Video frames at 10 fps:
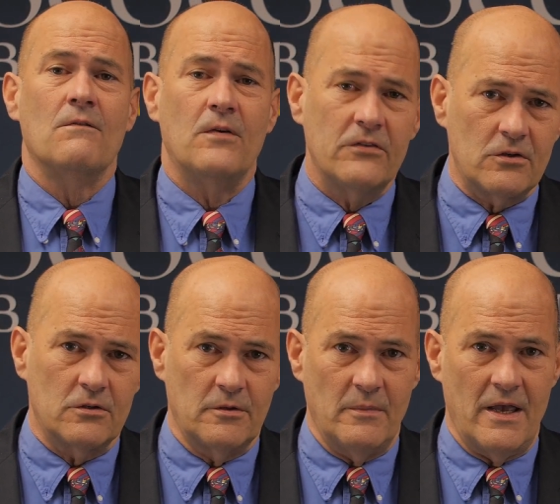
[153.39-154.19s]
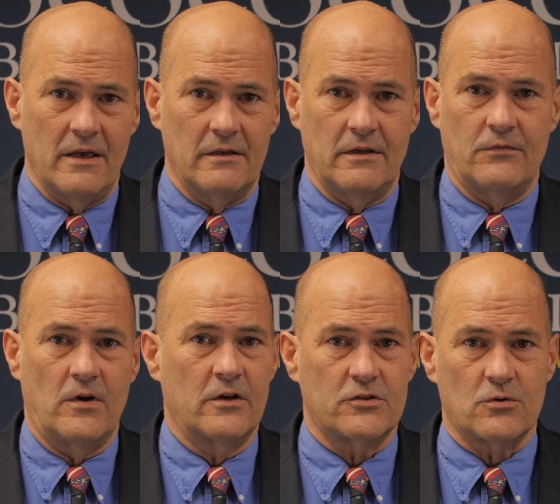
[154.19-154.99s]
physical demand is
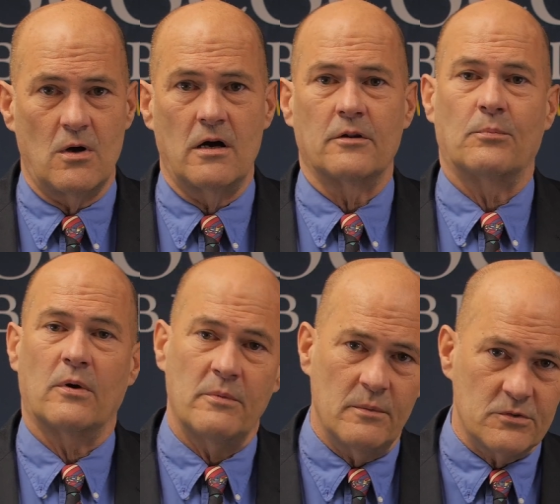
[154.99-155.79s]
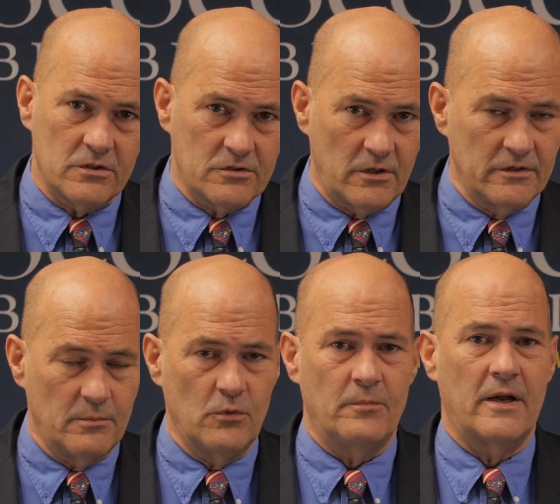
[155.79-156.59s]
very strong. The premiums are starting to
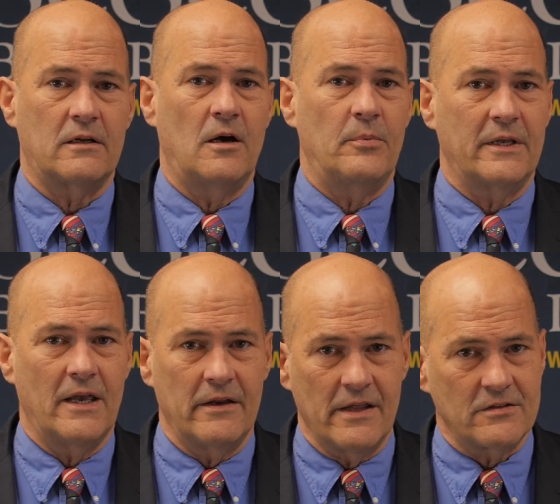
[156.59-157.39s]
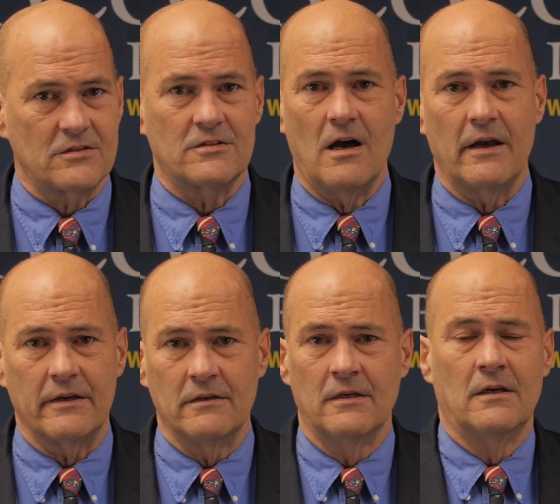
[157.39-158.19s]
move back up again, and that's a
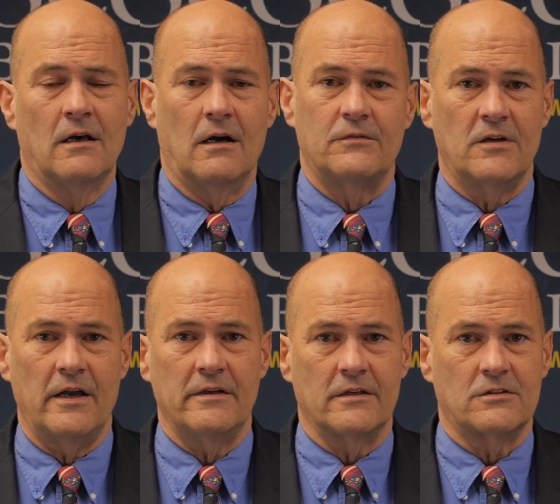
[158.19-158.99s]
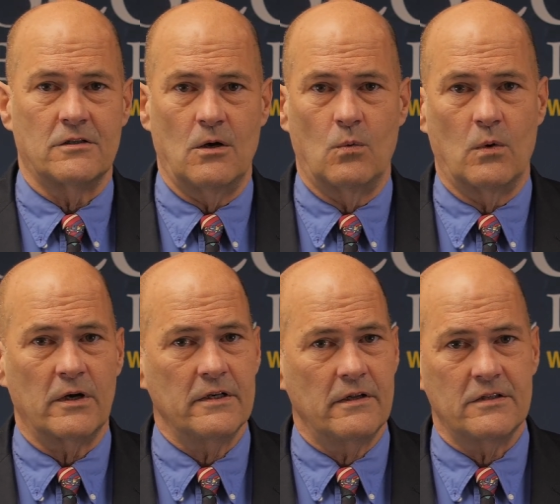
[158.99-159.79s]
sign of tightness. So we're
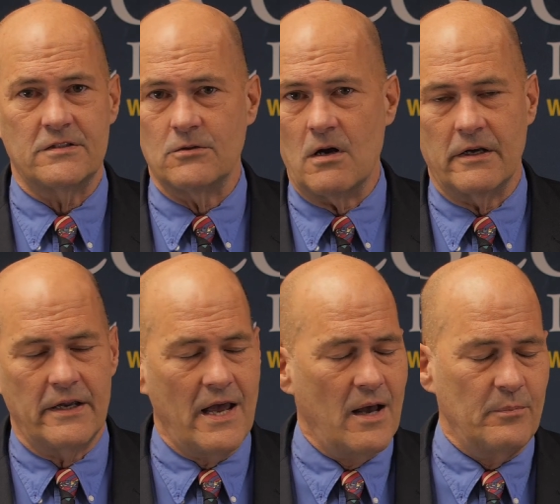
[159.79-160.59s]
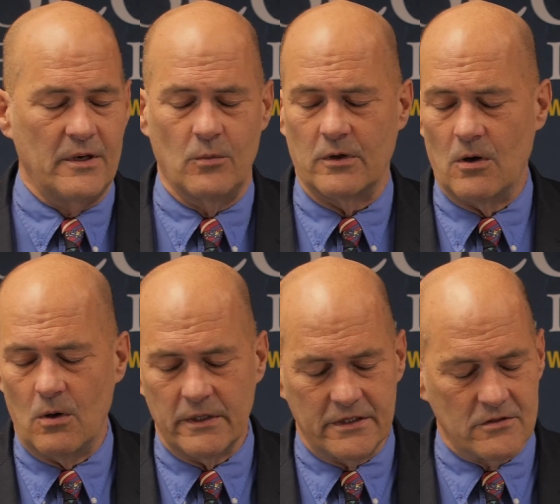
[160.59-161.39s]
gonna. This is all gonna happen, and when
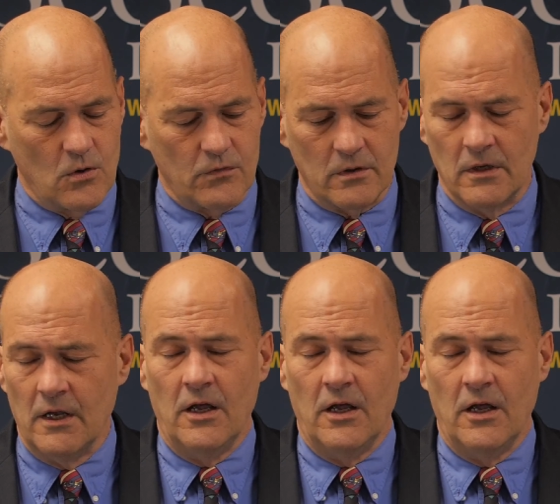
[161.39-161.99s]
gold gets over